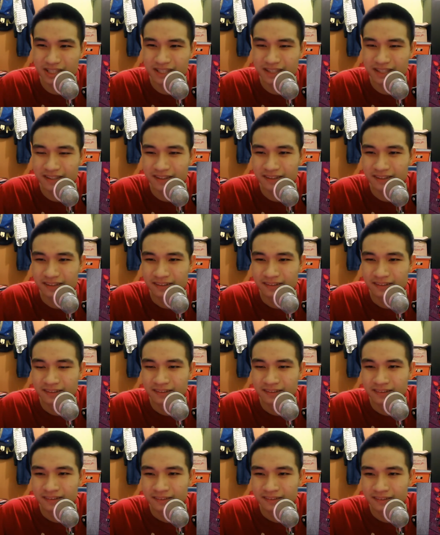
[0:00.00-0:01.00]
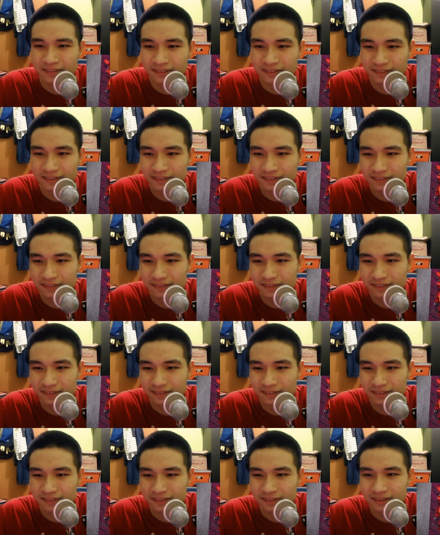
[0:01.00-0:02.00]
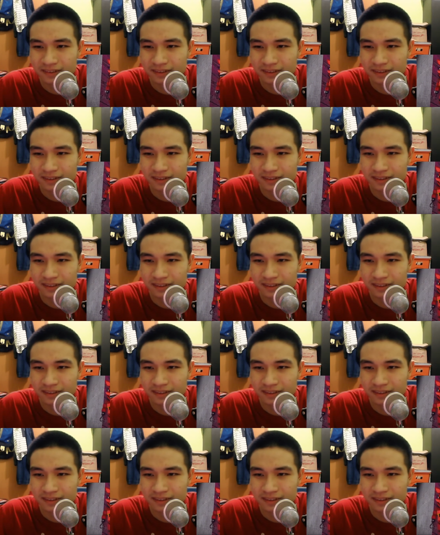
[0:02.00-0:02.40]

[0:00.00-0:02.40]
Nobody speaks.